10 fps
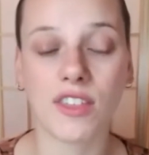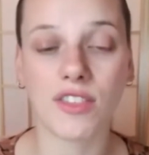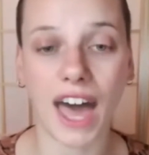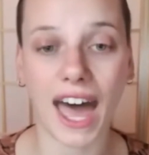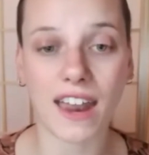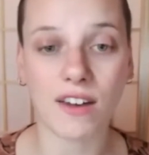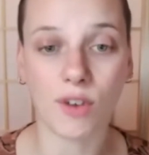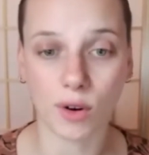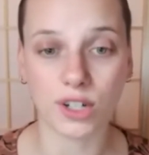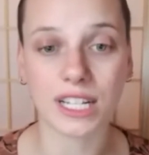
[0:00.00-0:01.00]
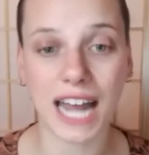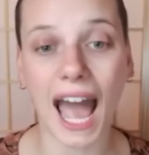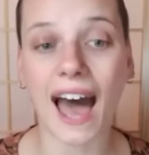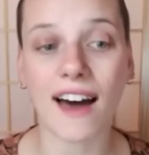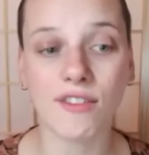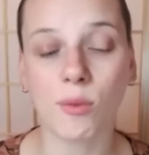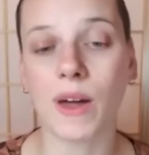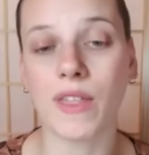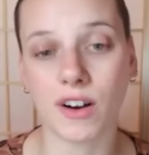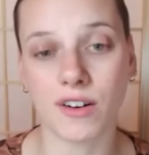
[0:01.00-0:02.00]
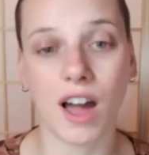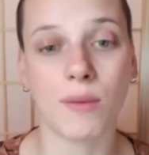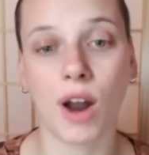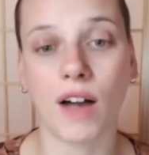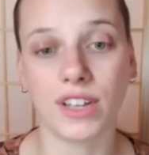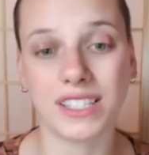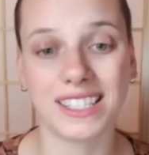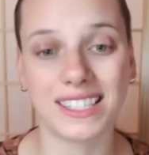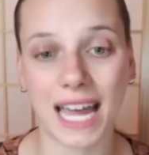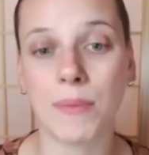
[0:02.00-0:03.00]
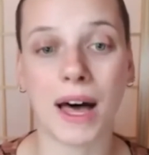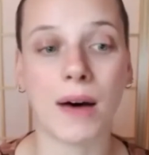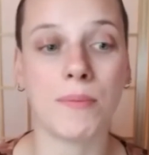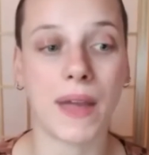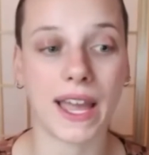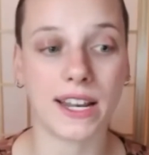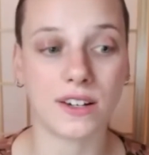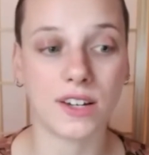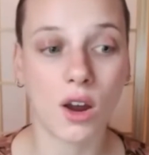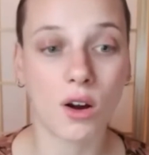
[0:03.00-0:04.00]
that voters can have when their nonprofits step up and